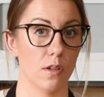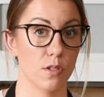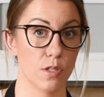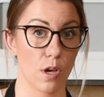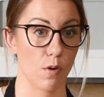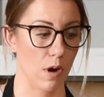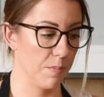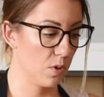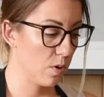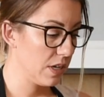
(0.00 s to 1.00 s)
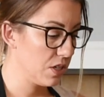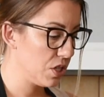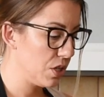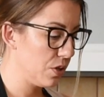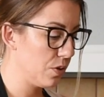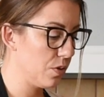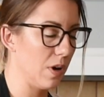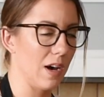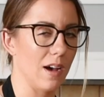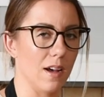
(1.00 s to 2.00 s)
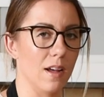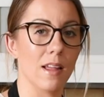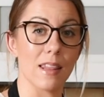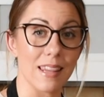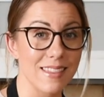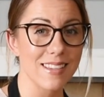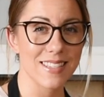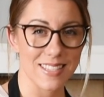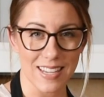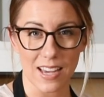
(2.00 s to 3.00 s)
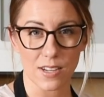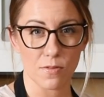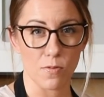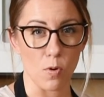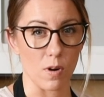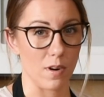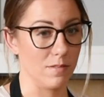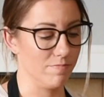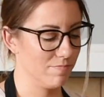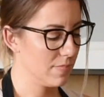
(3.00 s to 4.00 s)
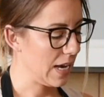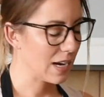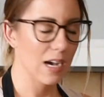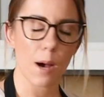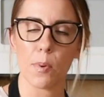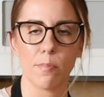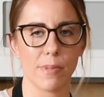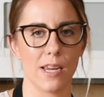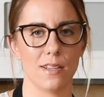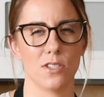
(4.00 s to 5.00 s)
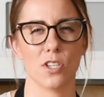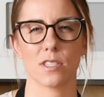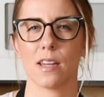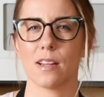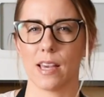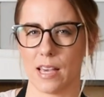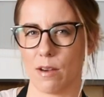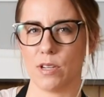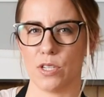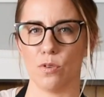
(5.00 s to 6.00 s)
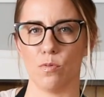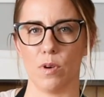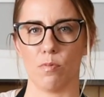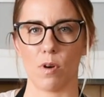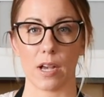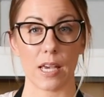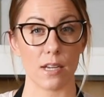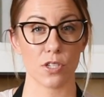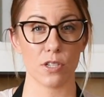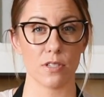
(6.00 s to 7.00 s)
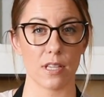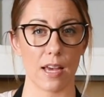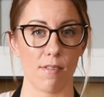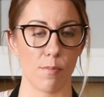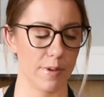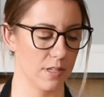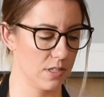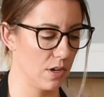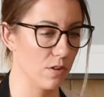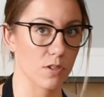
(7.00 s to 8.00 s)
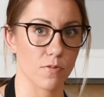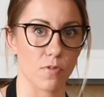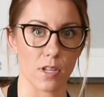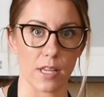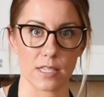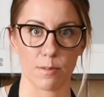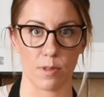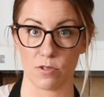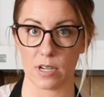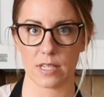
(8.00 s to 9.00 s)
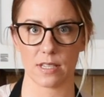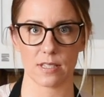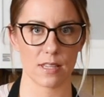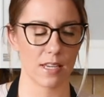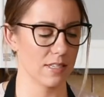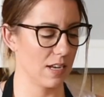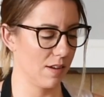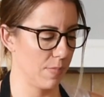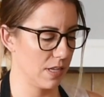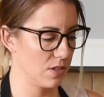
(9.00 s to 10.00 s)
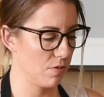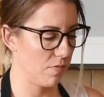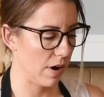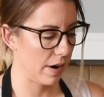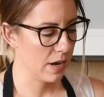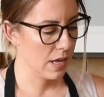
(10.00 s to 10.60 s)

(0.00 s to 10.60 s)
So I'm going to let this set for a couple minutes, just kind of like how I do with raw cashews that haven't been soaked for like some of the dressings and things that I've made so far.